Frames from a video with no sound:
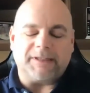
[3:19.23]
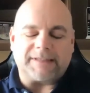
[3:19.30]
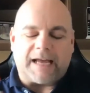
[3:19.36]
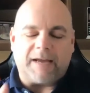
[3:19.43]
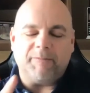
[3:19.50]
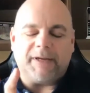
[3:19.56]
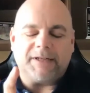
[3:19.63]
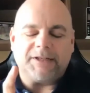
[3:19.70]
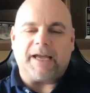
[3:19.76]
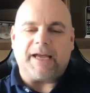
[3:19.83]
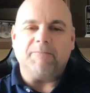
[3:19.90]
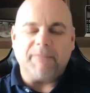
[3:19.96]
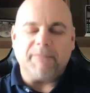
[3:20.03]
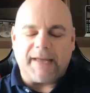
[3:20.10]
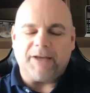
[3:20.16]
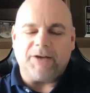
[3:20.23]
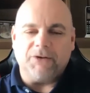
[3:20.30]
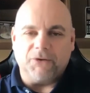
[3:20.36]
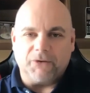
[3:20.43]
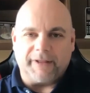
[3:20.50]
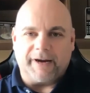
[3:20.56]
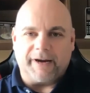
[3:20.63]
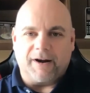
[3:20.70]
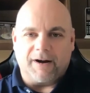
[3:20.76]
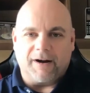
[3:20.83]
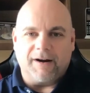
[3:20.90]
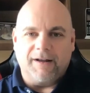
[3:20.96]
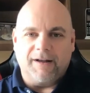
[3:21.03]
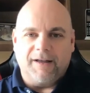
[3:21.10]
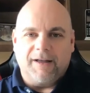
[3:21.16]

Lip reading: I bet you I met you there